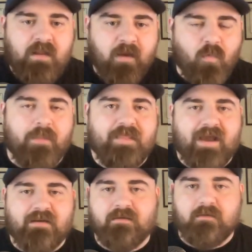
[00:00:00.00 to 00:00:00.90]
and what
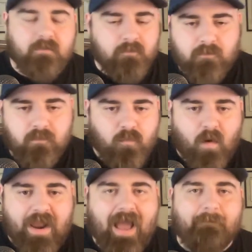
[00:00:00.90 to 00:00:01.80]
that
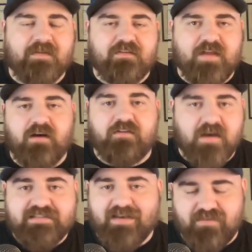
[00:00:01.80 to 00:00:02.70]
what happens there
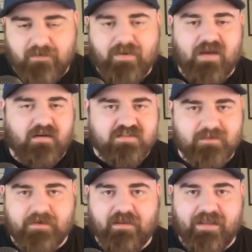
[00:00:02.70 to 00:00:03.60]
does have an impact on
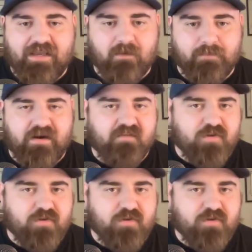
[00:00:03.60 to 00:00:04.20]
somebody like Kaden Perry.